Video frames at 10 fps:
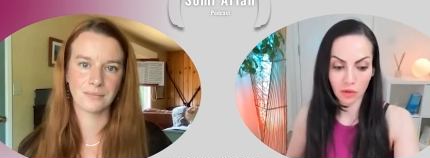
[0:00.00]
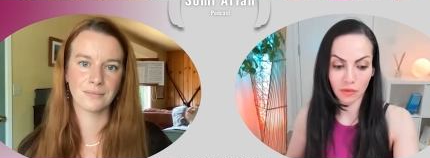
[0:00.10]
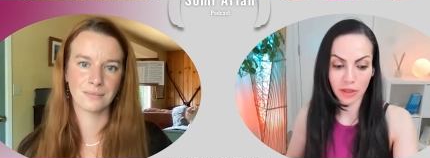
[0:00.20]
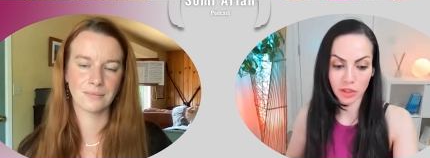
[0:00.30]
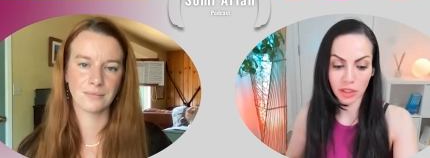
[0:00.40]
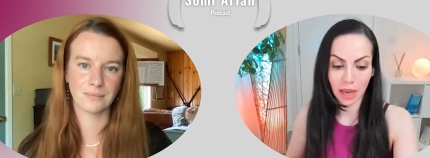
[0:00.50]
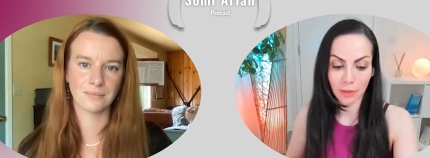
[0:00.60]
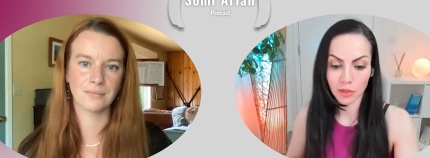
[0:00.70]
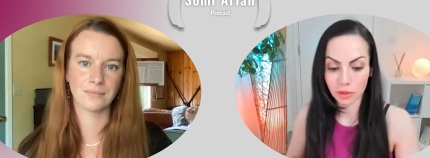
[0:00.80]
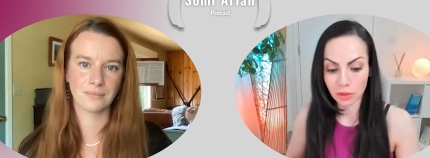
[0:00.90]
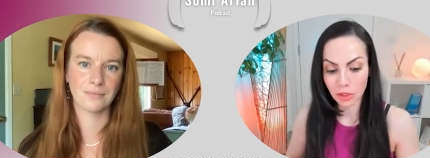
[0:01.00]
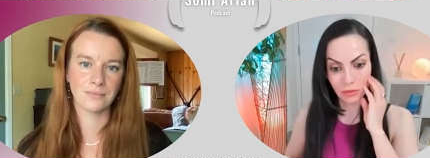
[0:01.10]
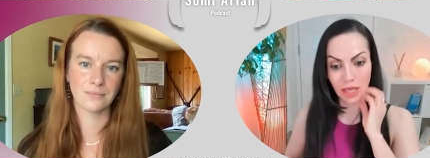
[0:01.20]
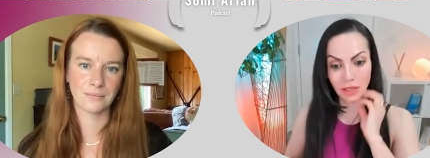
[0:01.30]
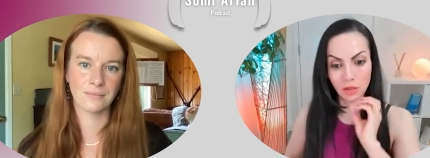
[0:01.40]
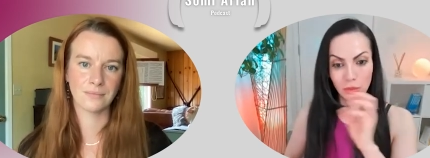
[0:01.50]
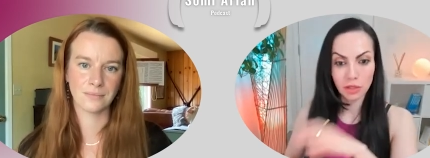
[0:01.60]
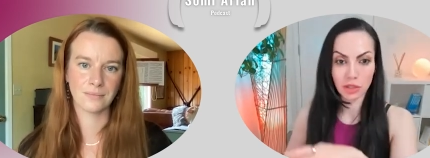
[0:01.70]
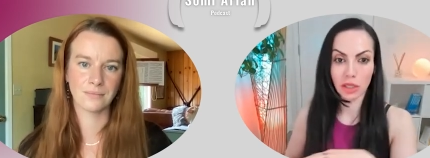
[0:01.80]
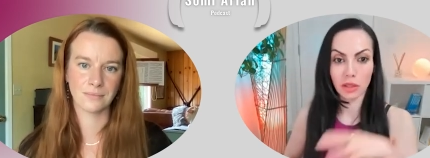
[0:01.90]
Speaker 1: your venture capital that you
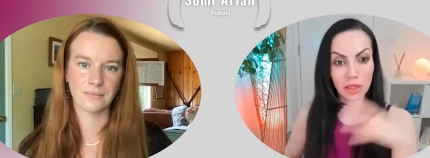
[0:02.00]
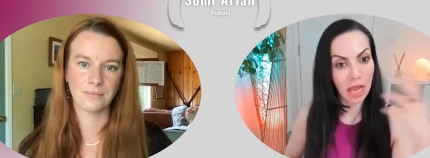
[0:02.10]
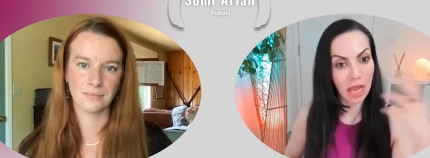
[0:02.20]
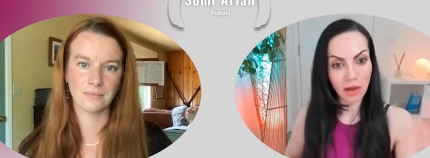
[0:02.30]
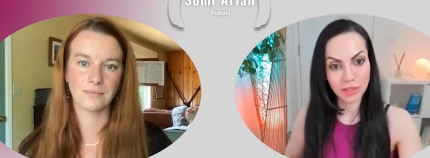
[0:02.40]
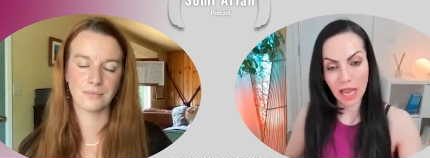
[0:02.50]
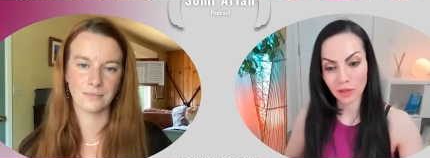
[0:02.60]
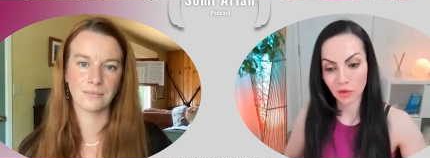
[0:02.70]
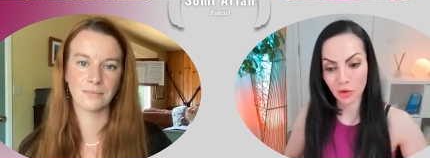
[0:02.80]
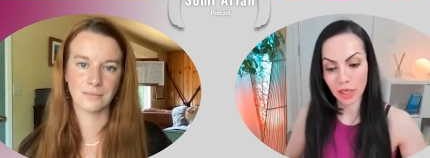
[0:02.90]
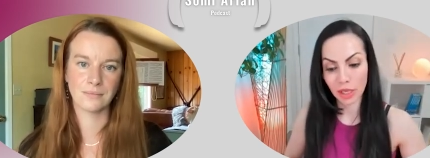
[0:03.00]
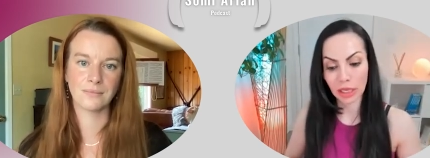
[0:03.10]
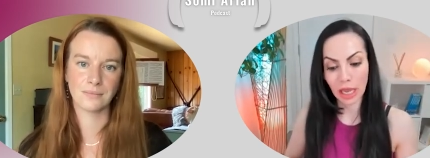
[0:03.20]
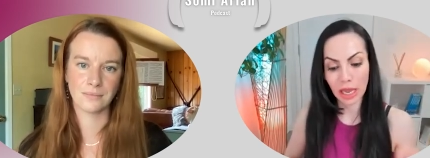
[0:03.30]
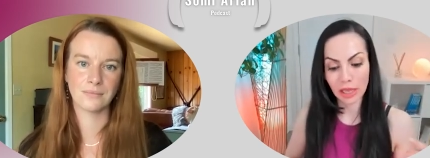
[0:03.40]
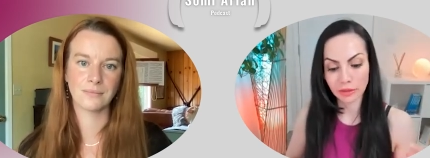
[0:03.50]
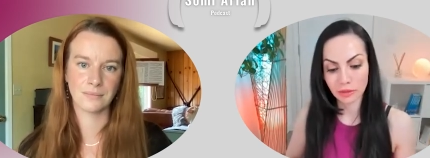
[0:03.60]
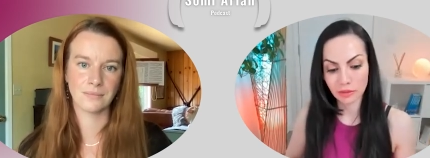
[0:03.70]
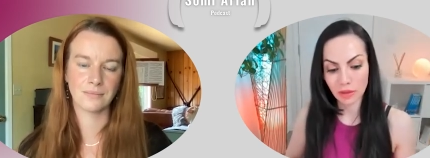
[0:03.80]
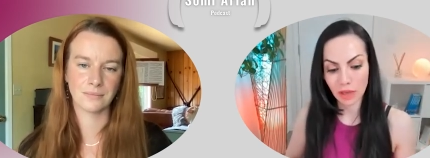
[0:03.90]
mentioned. How's that going, and
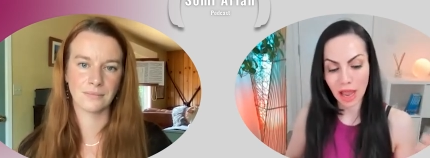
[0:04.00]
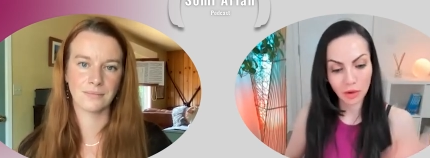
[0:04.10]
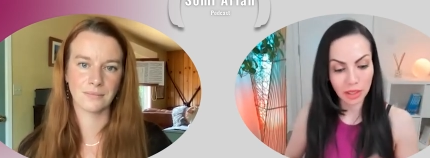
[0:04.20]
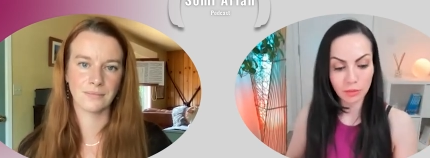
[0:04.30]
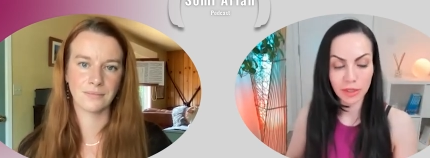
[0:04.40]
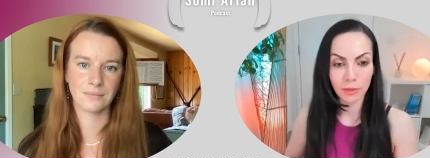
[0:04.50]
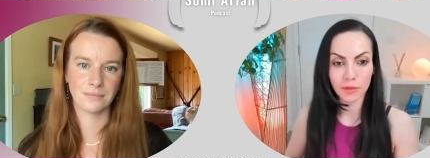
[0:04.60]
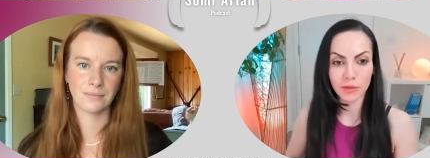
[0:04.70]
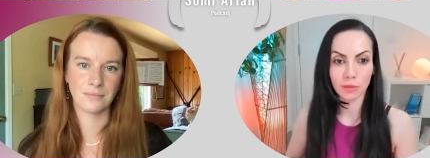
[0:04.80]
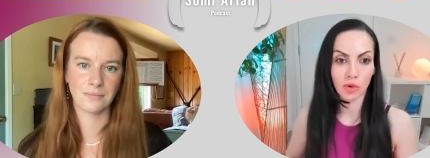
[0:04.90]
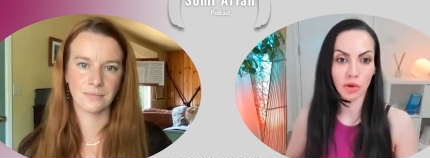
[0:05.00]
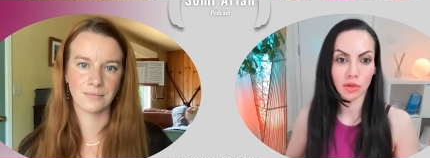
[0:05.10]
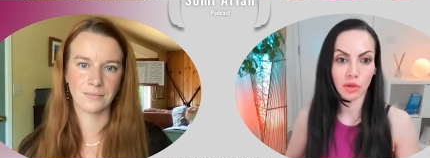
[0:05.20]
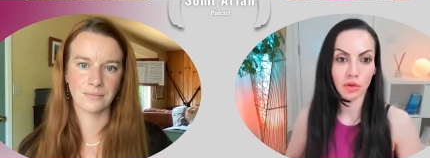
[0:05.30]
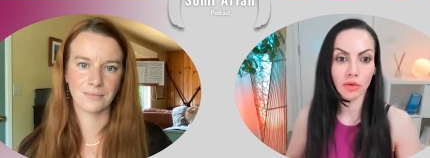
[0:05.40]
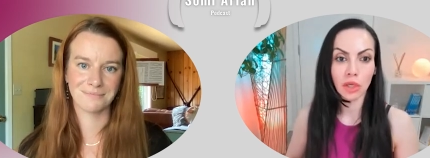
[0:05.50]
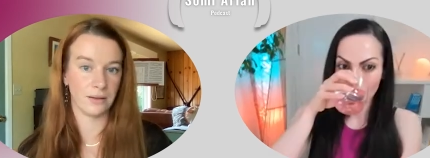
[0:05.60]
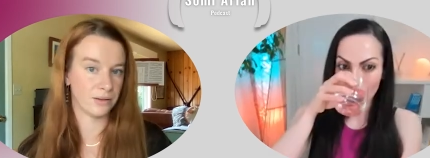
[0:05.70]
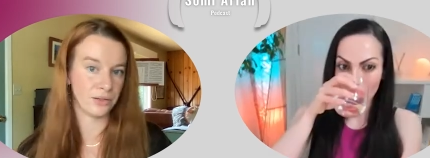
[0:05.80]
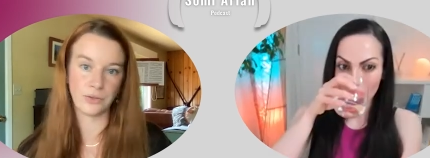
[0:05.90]
how can people support you?
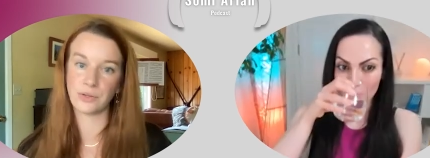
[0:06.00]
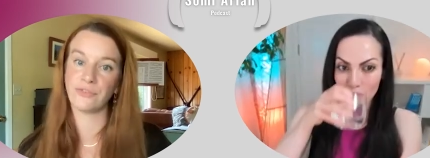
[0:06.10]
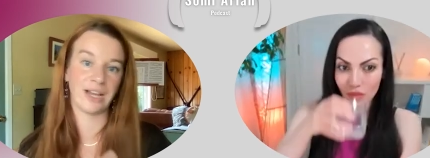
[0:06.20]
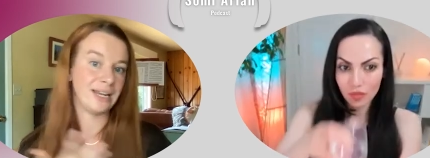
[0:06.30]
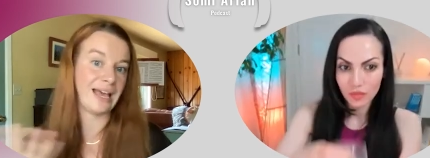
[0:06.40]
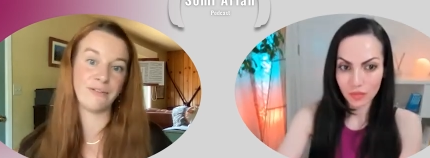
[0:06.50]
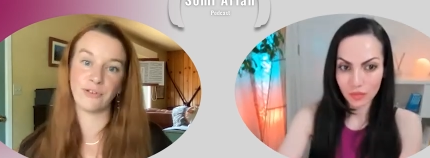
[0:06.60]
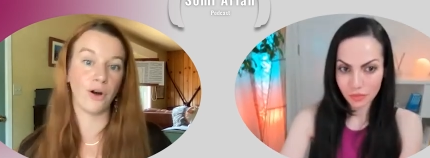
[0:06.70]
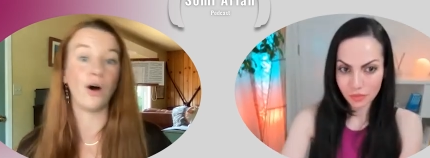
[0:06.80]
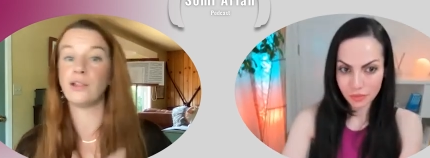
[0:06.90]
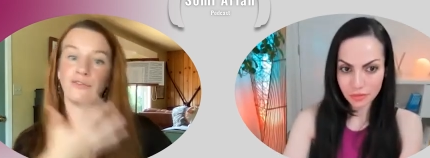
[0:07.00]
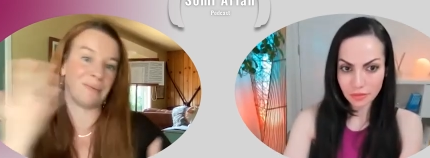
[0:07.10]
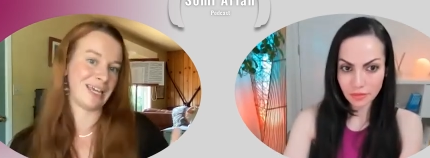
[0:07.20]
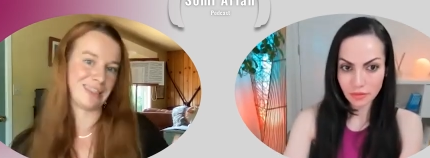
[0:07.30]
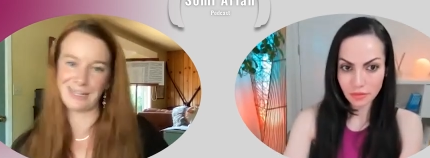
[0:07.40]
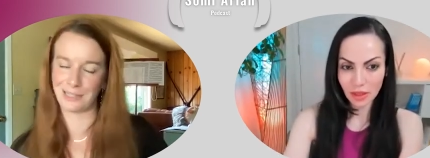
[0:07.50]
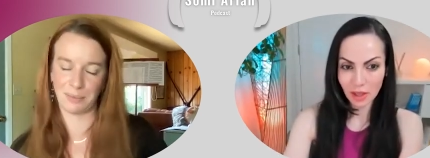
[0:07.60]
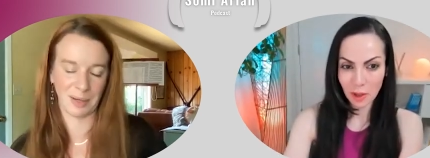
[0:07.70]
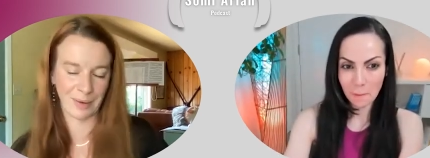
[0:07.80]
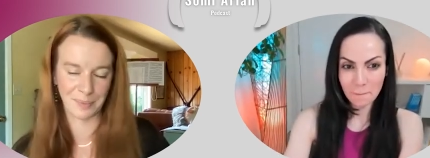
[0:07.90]
Speaker 2: You can find all of my things on
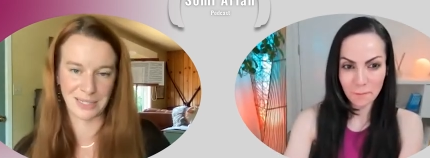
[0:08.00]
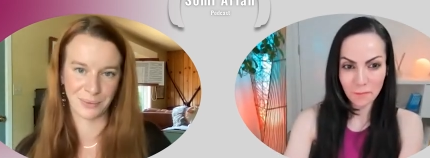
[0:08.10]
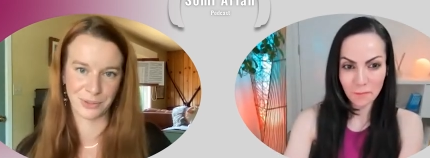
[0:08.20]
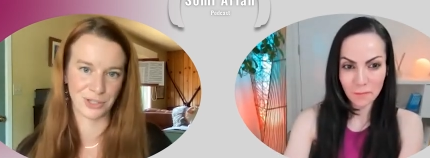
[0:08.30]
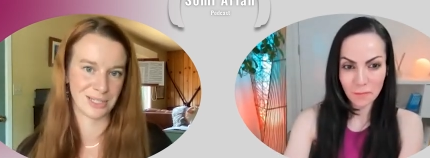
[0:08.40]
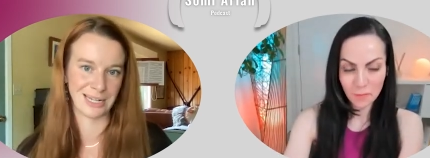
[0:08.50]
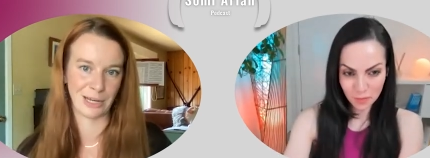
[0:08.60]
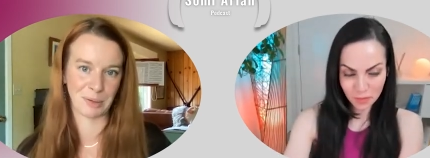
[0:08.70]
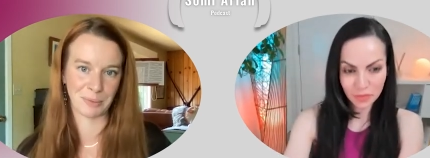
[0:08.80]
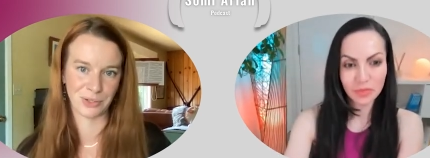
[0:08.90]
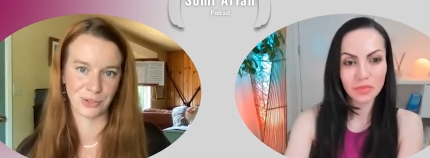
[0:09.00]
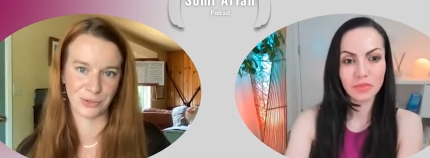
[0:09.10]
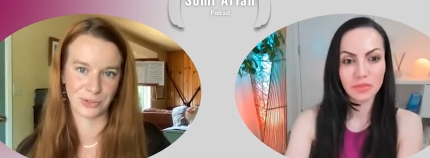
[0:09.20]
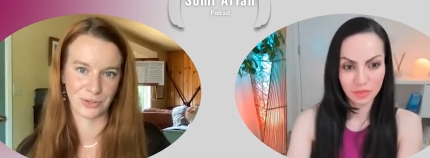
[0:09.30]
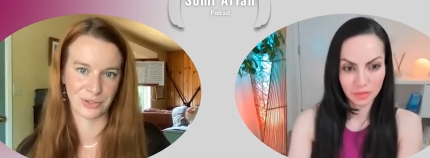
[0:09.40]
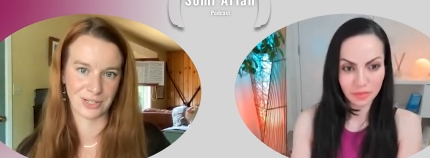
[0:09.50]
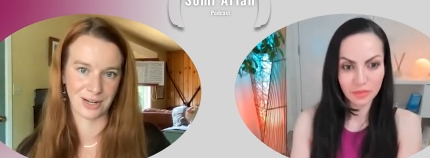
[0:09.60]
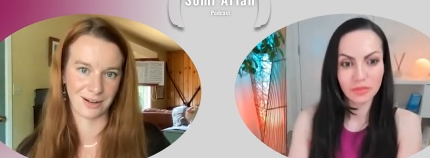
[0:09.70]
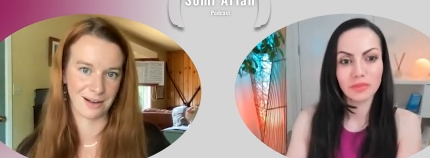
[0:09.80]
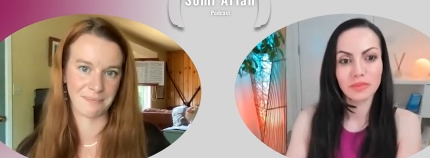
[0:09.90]
my website, which is
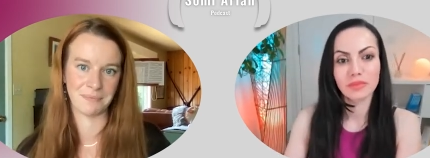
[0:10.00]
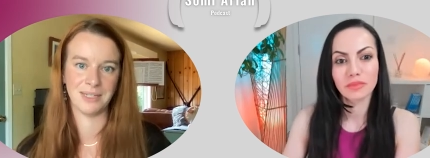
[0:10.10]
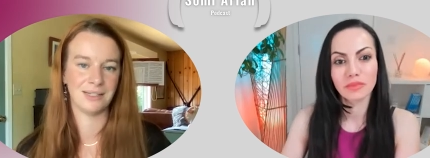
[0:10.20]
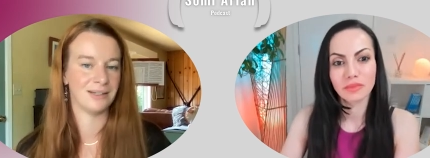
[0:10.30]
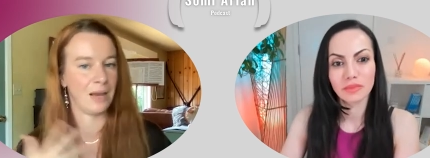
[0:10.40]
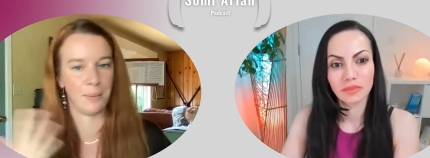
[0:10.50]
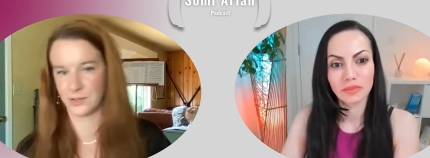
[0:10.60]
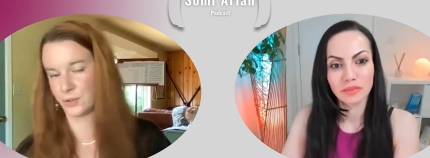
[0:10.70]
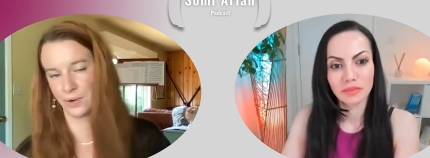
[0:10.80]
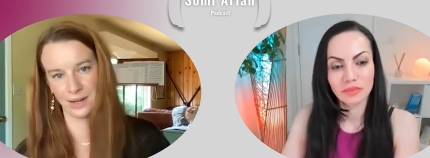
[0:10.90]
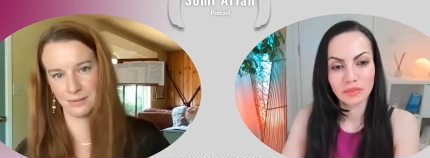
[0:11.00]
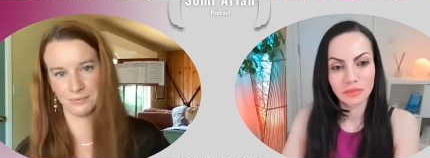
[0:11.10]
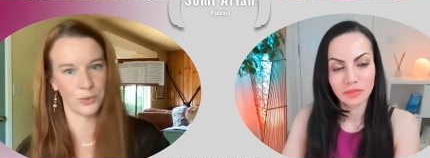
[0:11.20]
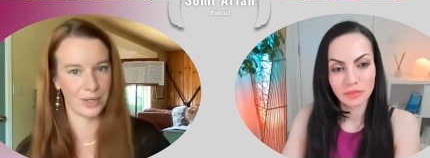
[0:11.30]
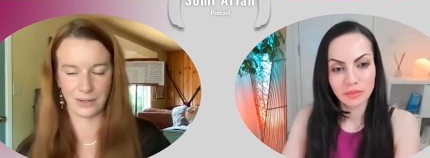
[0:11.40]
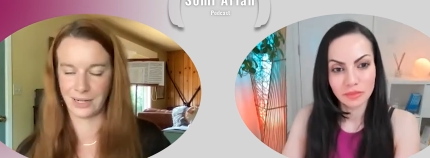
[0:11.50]
naomimcdougalljones.com. I'm also on Twitter,